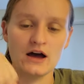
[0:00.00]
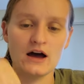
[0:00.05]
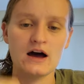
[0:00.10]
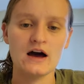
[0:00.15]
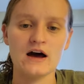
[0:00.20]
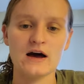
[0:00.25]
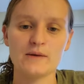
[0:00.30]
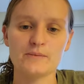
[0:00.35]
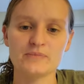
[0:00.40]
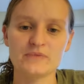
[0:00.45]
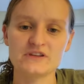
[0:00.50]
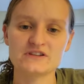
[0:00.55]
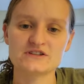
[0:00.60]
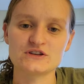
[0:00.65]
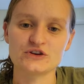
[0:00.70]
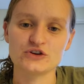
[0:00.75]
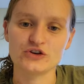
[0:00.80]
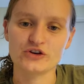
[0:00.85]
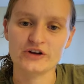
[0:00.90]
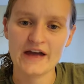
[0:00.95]
Um, and
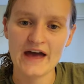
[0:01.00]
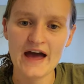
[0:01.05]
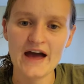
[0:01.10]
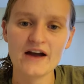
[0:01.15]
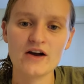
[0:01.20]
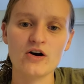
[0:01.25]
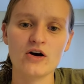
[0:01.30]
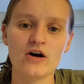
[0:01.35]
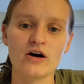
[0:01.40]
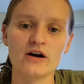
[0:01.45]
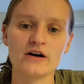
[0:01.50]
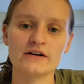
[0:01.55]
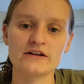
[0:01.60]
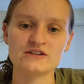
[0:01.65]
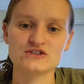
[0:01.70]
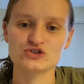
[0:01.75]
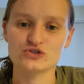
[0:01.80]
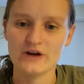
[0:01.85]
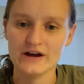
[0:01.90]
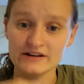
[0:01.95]
so your CAC card
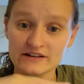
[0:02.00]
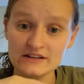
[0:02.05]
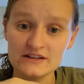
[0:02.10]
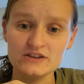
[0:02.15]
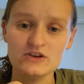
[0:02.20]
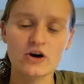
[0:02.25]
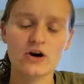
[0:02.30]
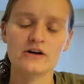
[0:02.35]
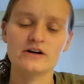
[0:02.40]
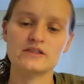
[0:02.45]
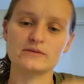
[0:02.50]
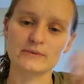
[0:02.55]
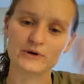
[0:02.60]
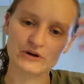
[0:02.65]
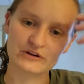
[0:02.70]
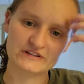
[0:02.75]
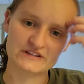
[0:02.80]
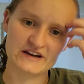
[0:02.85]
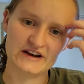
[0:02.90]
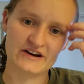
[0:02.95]
is your ID card in the
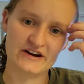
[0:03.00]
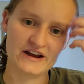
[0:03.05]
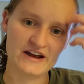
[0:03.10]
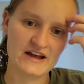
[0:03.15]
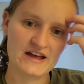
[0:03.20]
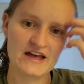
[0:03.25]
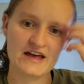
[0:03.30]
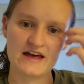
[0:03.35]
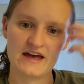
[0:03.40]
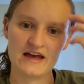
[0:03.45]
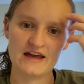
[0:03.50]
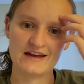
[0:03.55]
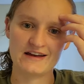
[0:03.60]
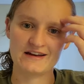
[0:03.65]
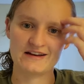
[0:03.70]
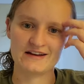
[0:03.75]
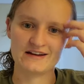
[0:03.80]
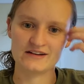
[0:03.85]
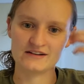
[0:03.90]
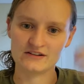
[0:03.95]
military,
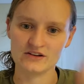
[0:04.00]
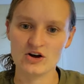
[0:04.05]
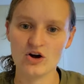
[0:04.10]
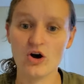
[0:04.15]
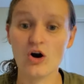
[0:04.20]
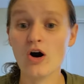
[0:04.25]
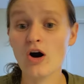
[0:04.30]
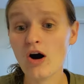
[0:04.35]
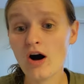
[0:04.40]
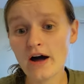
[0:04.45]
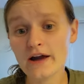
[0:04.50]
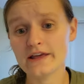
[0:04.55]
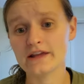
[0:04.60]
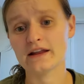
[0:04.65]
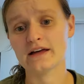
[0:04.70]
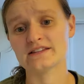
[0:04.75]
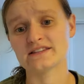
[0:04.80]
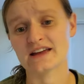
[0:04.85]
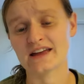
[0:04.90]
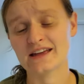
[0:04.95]
and on
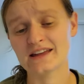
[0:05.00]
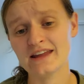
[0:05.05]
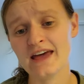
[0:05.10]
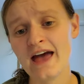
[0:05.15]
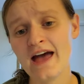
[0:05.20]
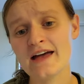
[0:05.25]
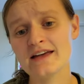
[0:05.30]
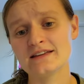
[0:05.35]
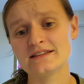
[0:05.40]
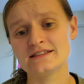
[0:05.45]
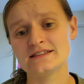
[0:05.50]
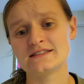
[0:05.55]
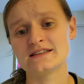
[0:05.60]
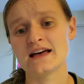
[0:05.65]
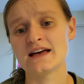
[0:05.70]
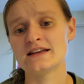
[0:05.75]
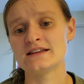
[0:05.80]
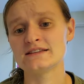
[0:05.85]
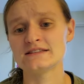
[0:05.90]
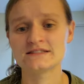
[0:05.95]
it as a cadet, it
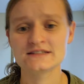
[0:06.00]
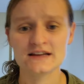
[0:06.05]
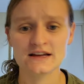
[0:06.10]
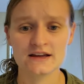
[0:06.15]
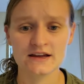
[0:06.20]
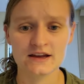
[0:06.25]
says